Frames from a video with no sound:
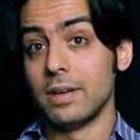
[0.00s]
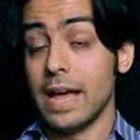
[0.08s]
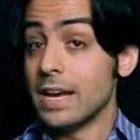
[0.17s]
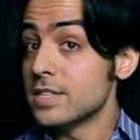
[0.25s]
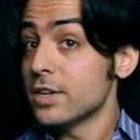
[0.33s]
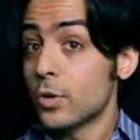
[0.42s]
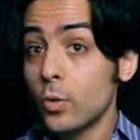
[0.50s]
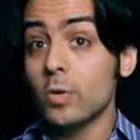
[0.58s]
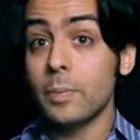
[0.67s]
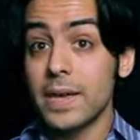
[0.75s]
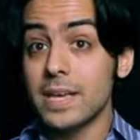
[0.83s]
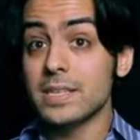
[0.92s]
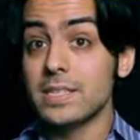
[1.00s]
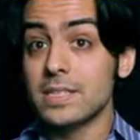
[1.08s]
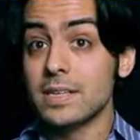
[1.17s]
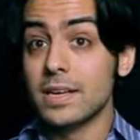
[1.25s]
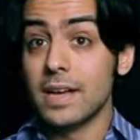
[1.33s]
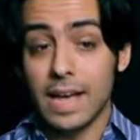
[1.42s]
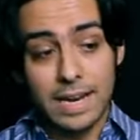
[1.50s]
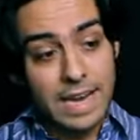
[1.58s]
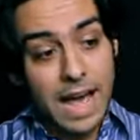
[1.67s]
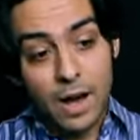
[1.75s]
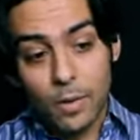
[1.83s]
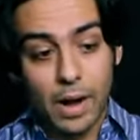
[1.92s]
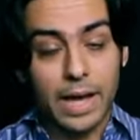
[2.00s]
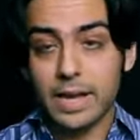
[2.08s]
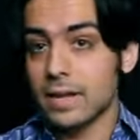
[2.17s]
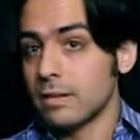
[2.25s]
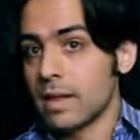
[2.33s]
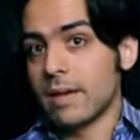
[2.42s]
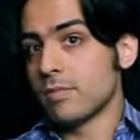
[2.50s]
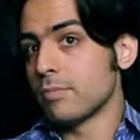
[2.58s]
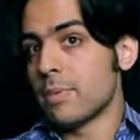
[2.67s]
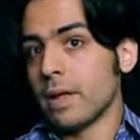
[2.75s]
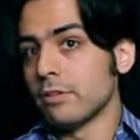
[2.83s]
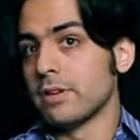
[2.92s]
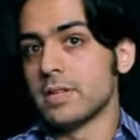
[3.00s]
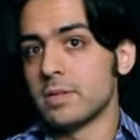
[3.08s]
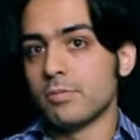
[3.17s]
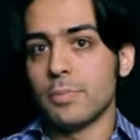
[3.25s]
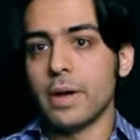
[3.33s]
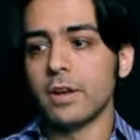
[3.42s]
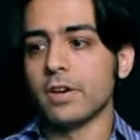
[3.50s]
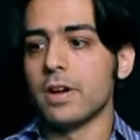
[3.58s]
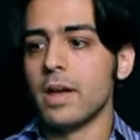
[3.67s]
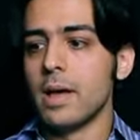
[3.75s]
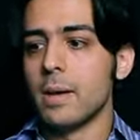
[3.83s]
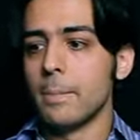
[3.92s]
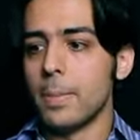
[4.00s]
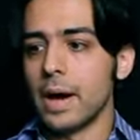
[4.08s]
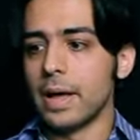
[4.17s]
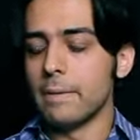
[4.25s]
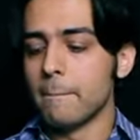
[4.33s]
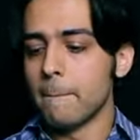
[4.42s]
And it's a cool piece, and now I can have a propeller and it's a propeller, but